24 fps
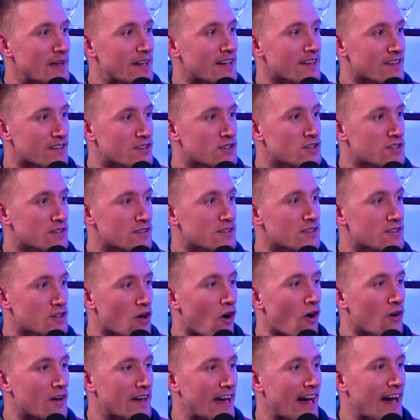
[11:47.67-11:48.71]
being. Was this when
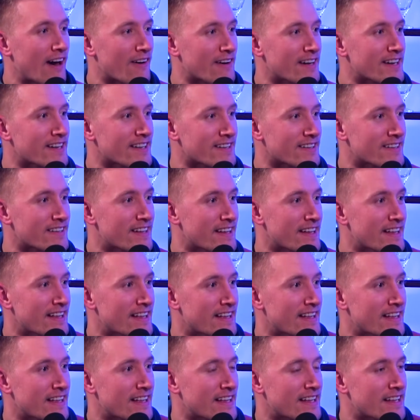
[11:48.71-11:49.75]
you were bald?
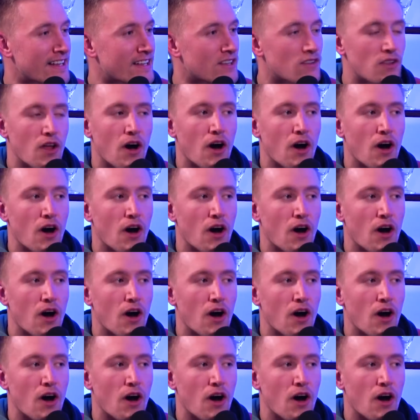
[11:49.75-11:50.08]
A,